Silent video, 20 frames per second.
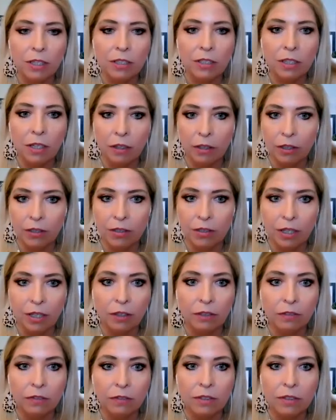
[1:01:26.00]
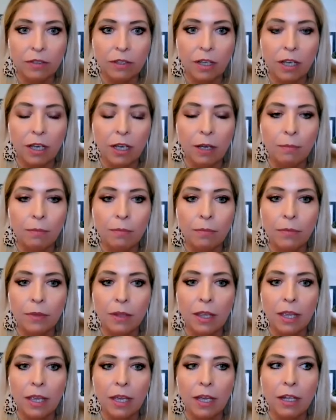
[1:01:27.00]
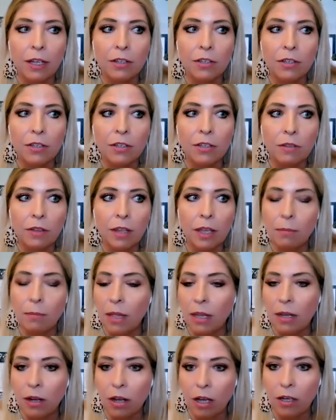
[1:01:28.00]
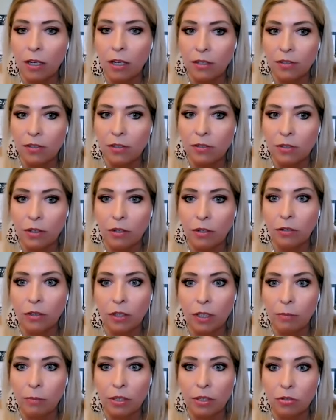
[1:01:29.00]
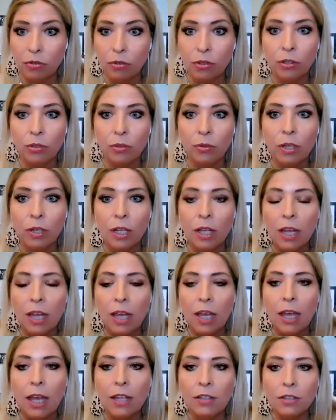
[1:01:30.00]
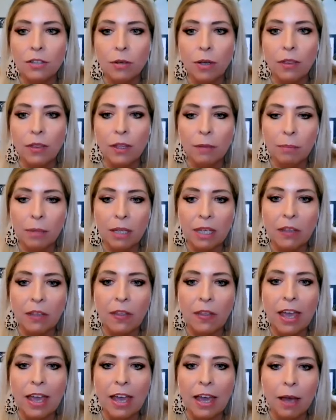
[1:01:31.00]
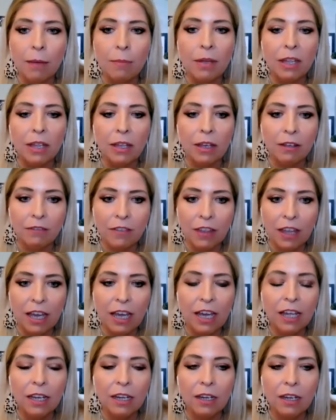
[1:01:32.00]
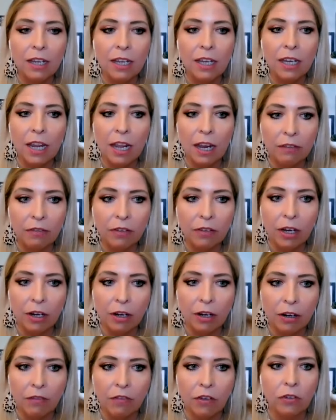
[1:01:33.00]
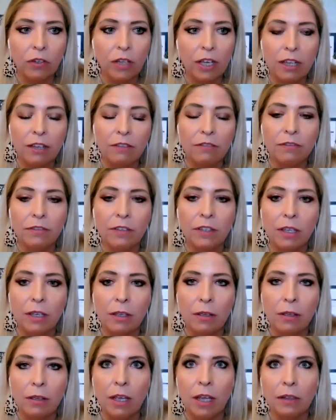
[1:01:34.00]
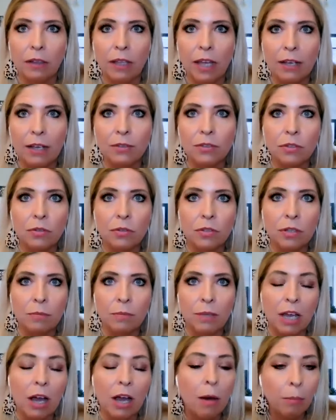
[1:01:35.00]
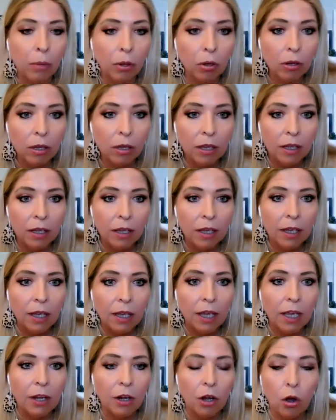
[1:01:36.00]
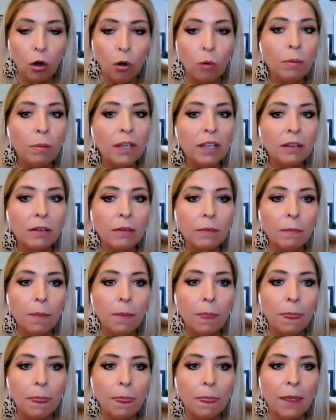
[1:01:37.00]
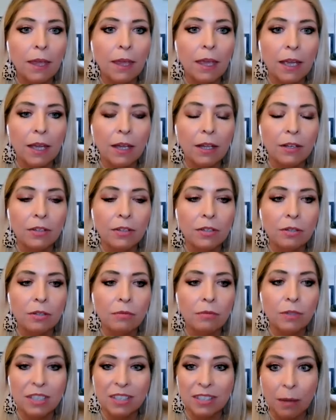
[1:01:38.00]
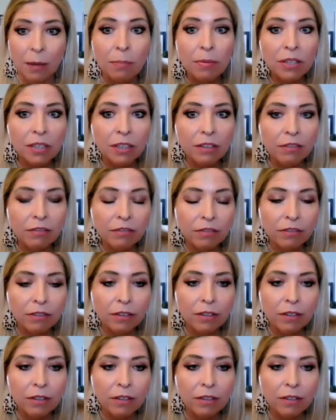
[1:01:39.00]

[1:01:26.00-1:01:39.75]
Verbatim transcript: we could tell ourselves. Um, and they may not necessarily be true. And so I think being in the habit of that in every area of your life allows you to be humble and open and receptive